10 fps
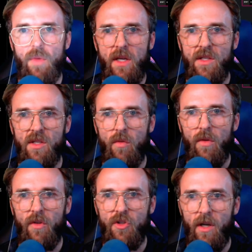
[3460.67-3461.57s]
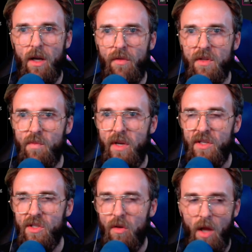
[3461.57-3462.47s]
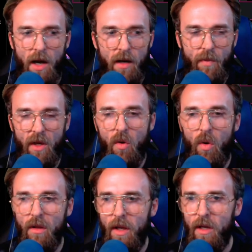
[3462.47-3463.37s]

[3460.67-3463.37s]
Mezo. We'll have to check out this Mezo. A lot of Bitcoin